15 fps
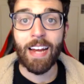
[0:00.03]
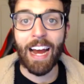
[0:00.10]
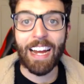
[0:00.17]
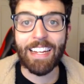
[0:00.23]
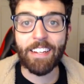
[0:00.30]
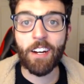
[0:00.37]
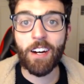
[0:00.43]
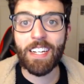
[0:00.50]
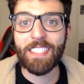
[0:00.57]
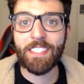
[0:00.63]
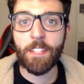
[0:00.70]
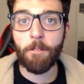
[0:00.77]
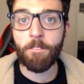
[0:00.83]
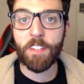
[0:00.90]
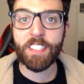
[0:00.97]
Hey
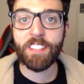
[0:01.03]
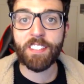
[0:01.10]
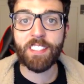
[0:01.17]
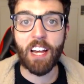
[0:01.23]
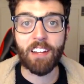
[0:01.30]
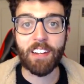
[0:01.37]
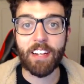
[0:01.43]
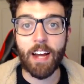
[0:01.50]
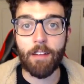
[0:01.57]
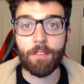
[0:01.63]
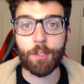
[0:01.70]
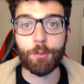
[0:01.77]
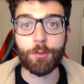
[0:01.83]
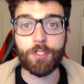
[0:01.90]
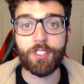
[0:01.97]
guys, this is Undercover
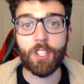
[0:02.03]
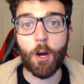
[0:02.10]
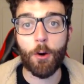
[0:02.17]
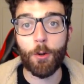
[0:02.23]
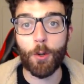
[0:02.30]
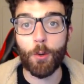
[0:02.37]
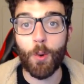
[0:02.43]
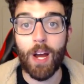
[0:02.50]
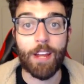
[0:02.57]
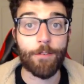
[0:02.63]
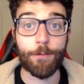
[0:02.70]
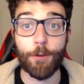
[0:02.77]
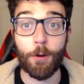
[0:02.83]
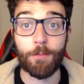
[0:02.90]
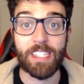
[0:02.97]
Dudes all the way
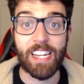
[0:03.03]
from